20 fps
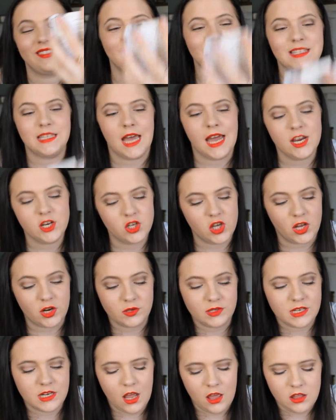these
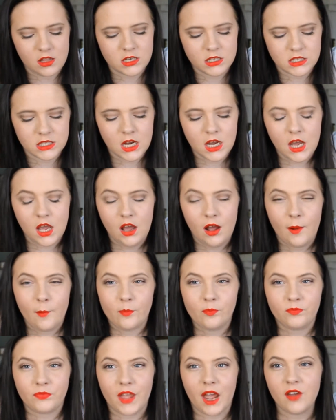eyeshadows. And
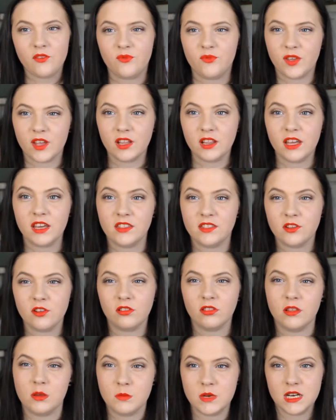I feel like
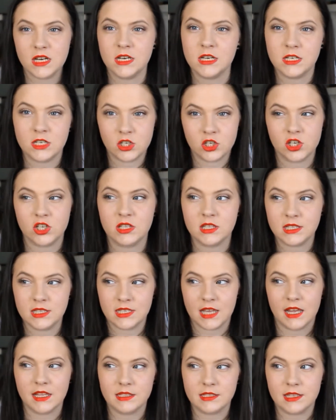their limited edition
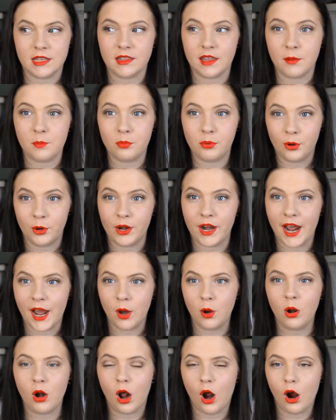sets that they put
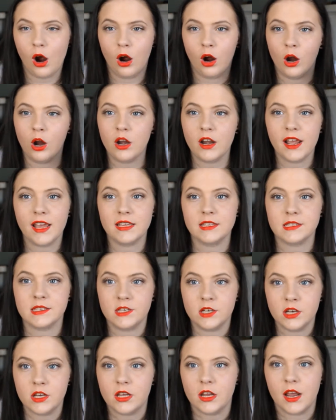out aren't as
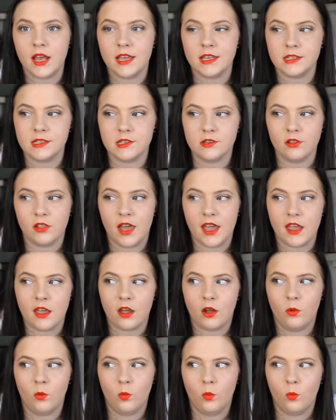good as their
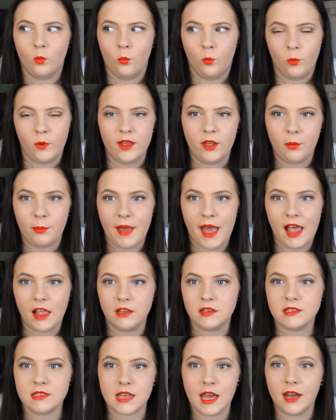like real
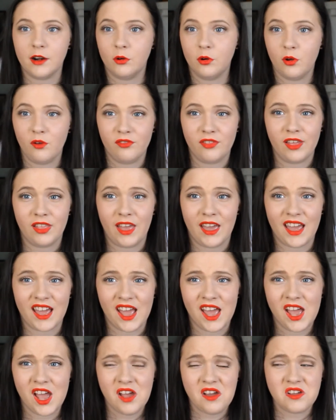palettes. I don't know if they
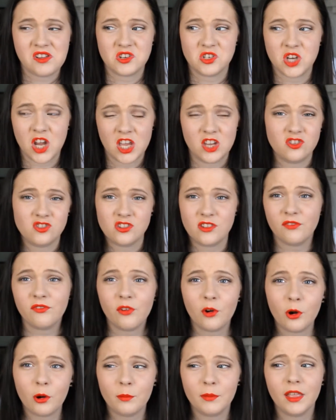like changed the
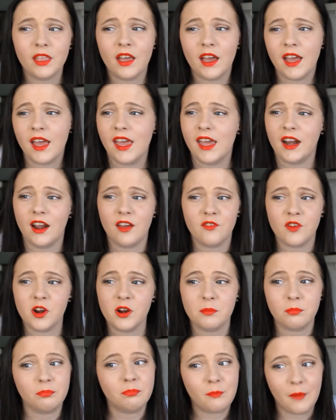formula, and I've
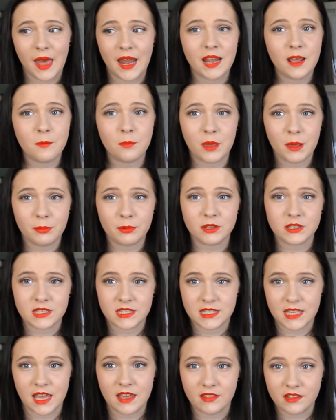heard many people
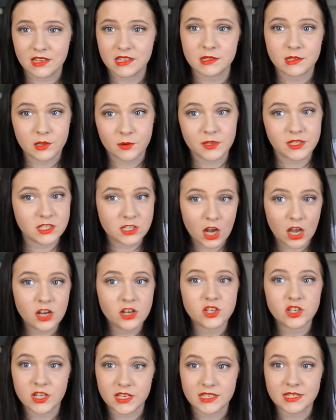say this, so it's
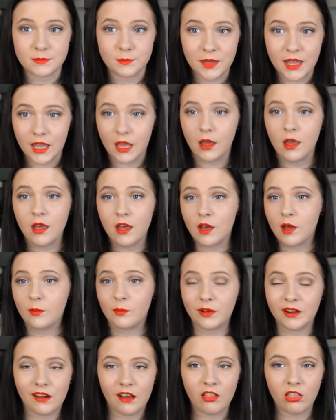not just me,
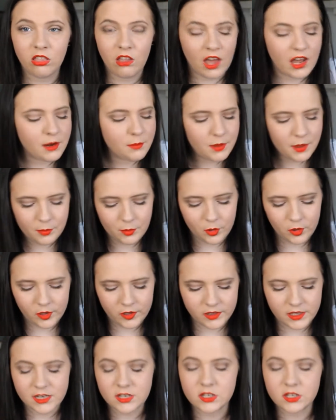but a lot of people,